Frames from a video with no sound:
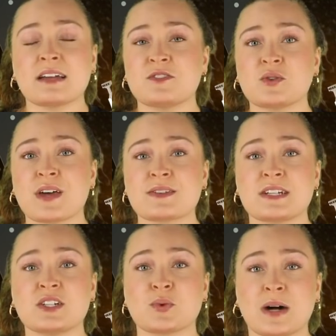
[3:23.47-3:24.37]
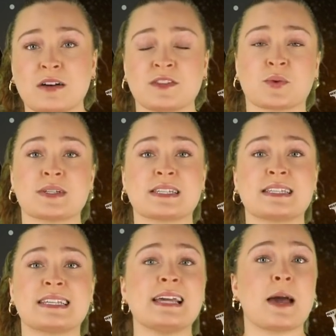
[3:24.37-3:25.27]
of 2012, there was a
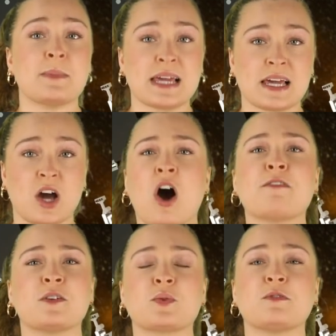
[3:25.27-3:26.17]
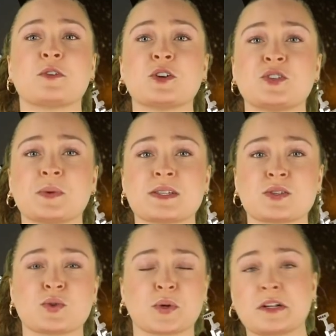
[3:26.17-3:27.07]
CME, often referred to as a
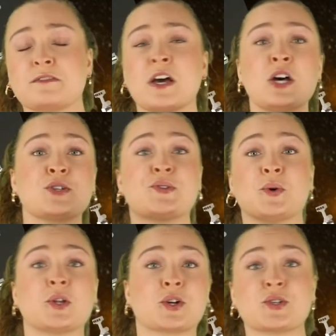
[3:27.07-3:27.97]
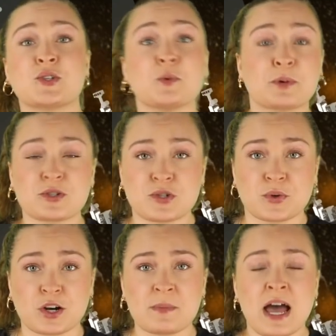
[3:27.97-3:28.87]
sort of solar
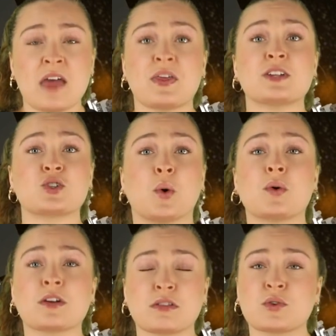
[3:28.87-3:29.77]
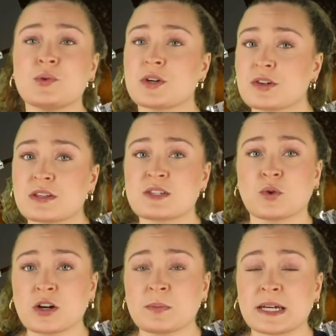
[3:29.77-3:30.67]
superstorm, that tore through Earth's
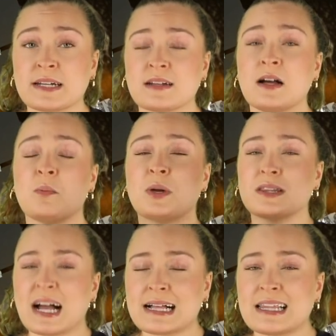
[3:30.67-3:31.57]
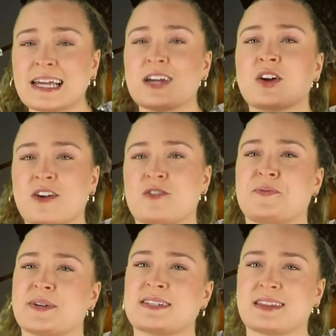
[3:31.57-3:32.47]
orbit but luckily,
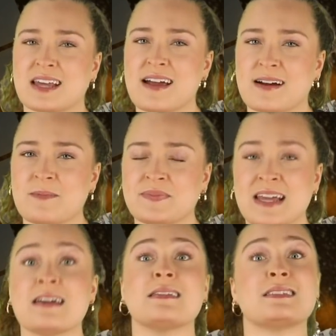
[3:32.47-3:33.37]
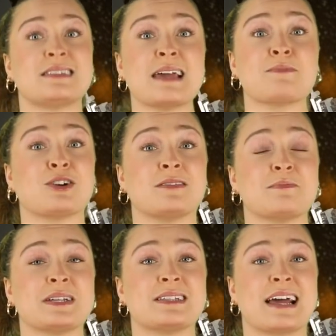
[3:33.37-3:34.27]
Earth wasn't there. The same
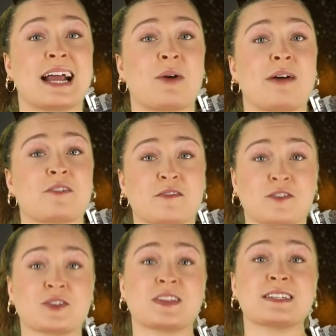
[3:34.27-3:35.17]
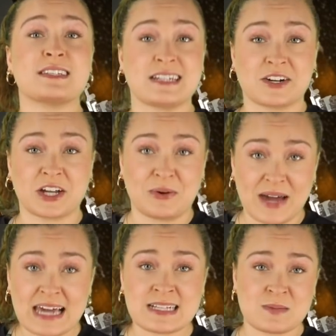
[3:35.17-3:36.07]
couldn't be said, however, for the Stereo
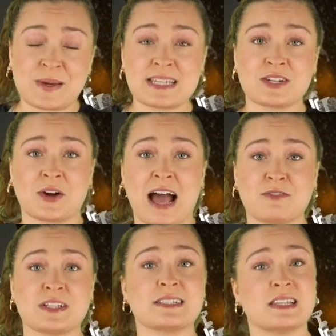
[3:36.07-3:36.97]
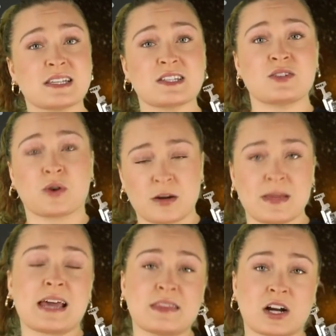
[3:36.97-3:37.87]
A spacecraft as this
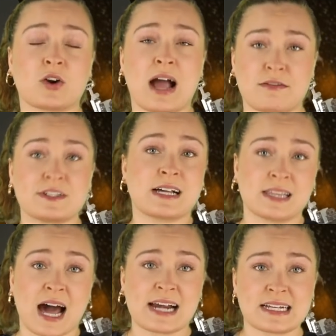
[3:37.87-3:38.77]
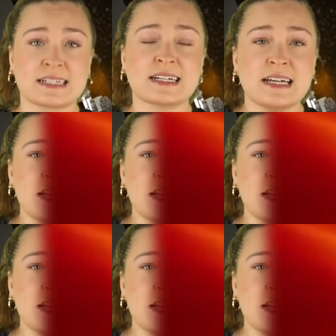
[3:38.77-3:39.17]
storm and the craft collided.